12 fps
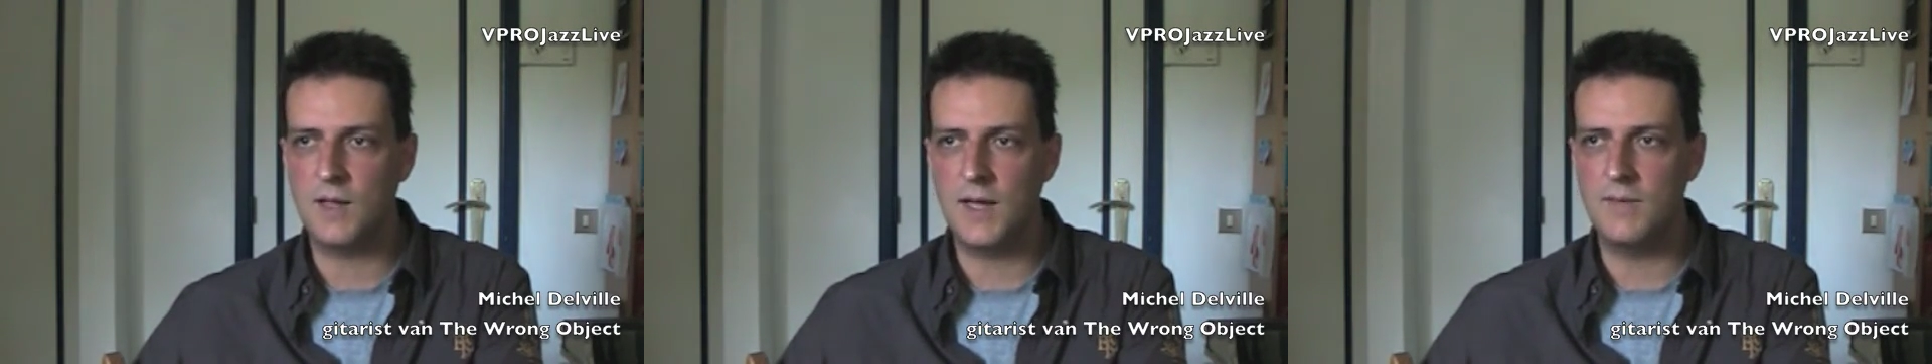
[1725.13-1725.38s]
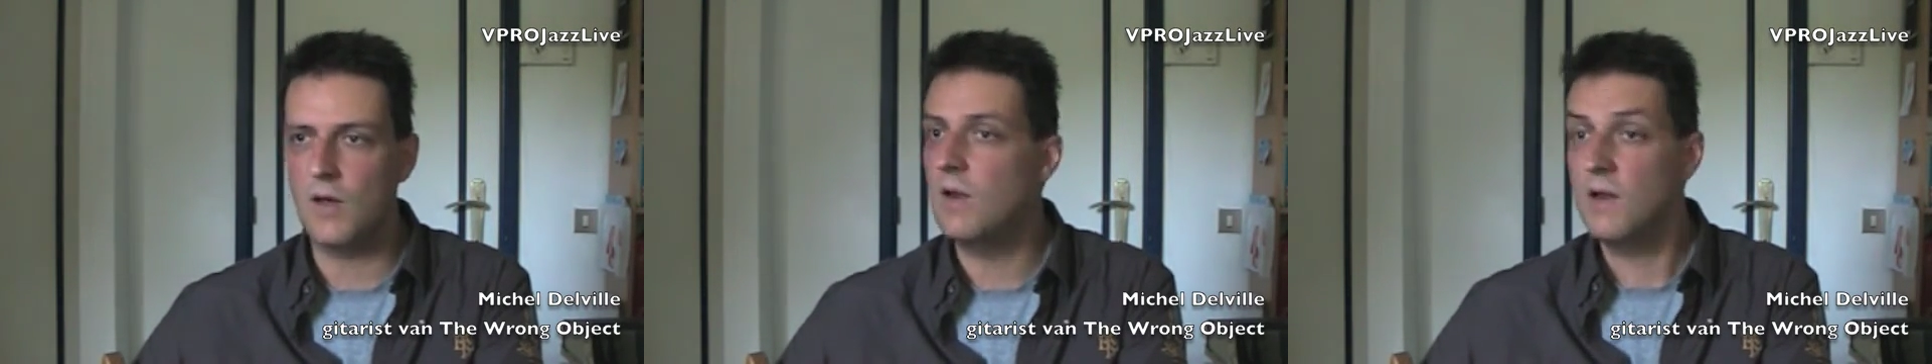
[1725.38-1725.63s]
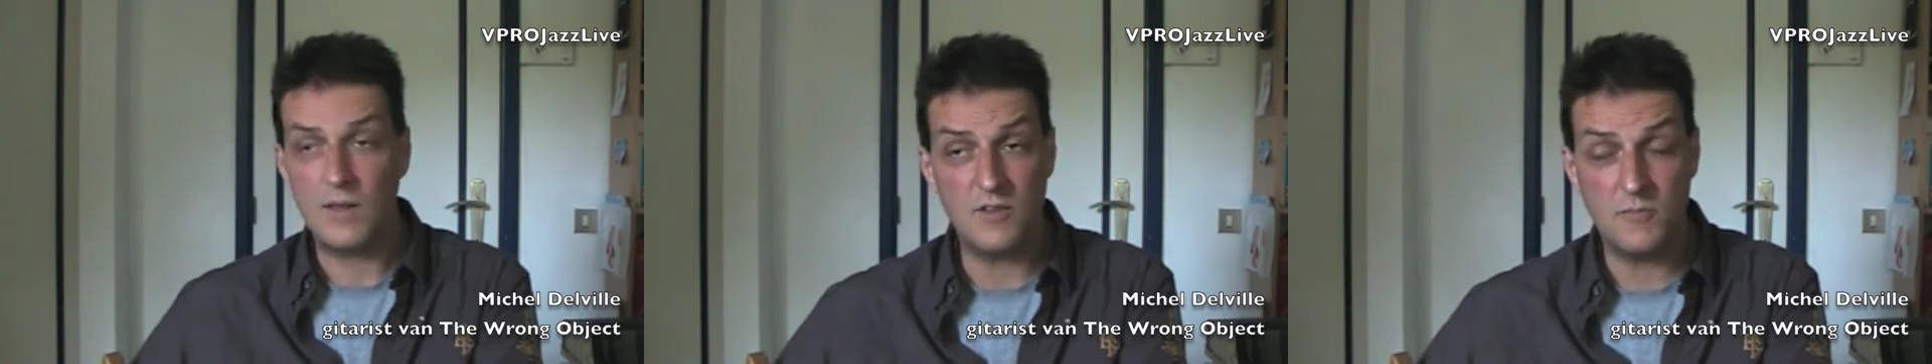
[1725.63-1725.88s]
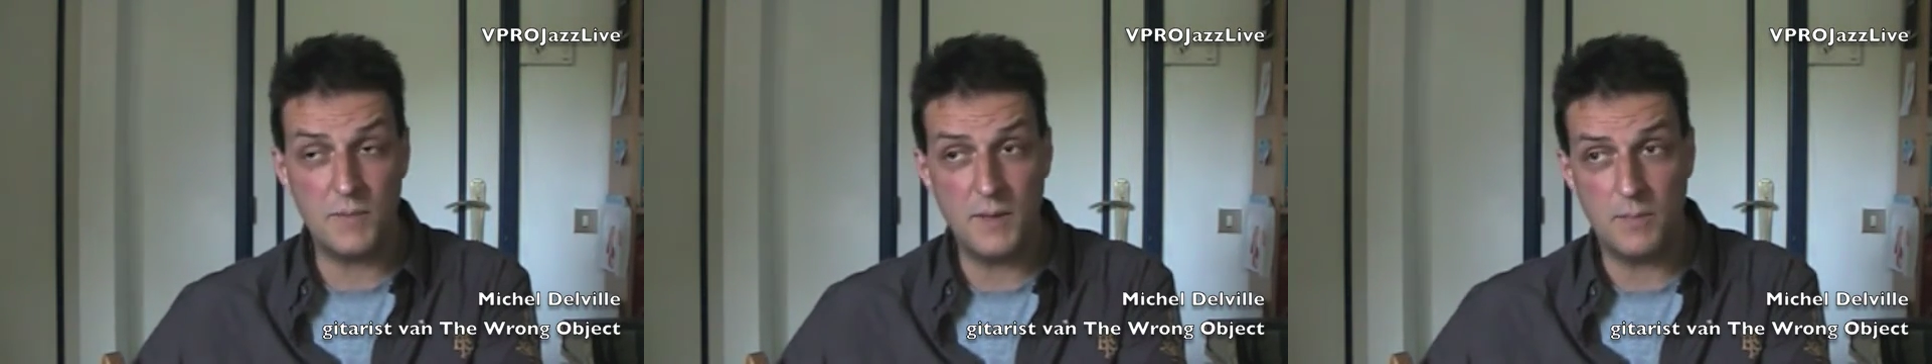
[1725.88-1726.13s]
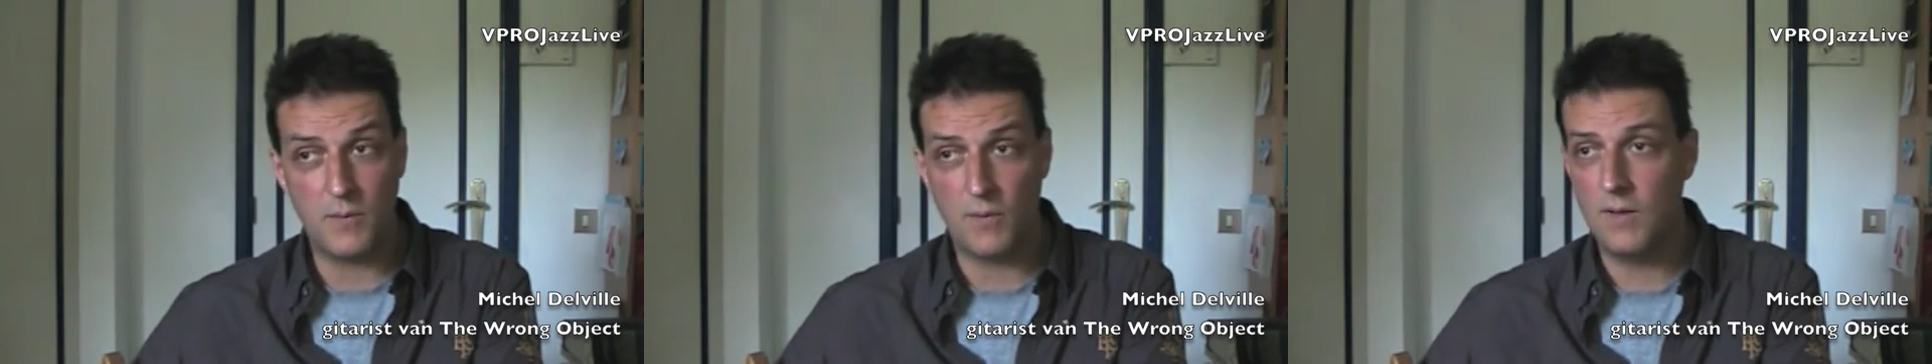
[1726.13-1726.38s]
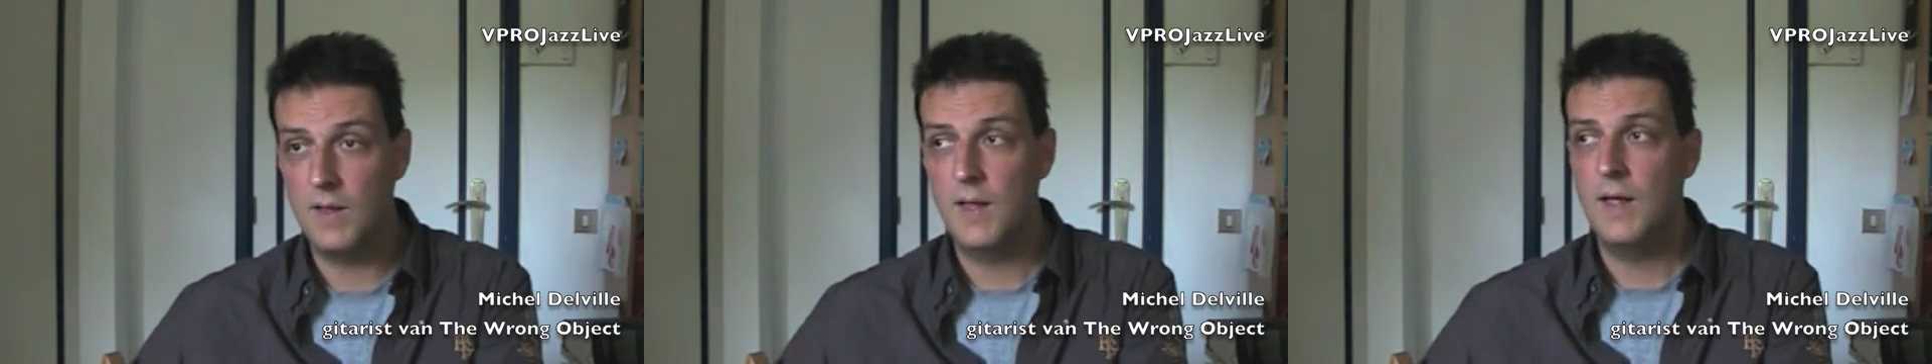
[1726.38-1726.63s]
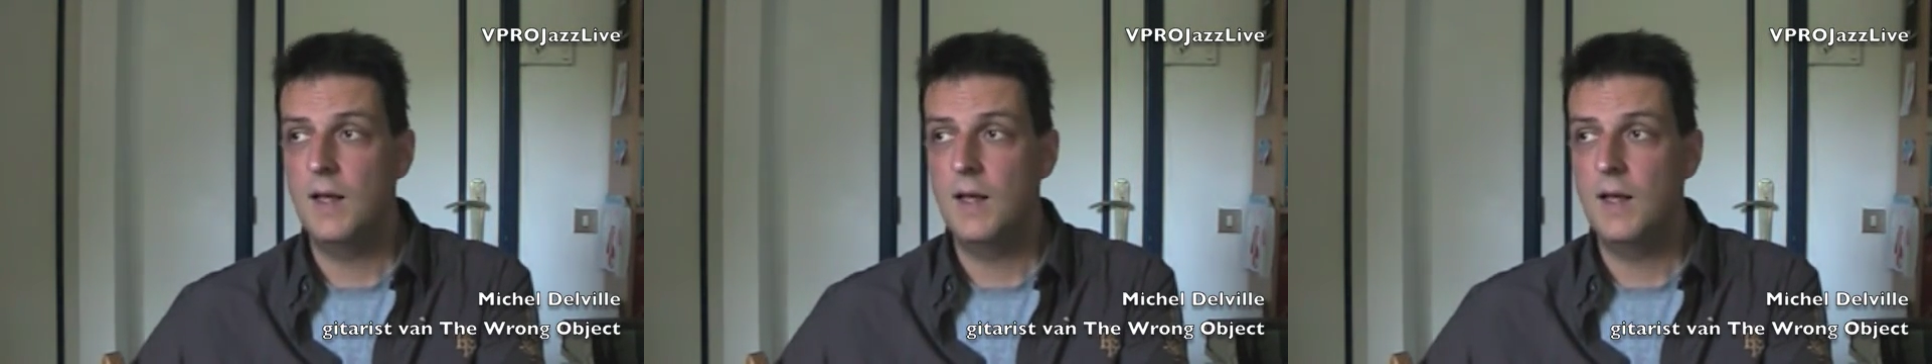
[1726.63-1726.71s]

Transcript: and a lot of people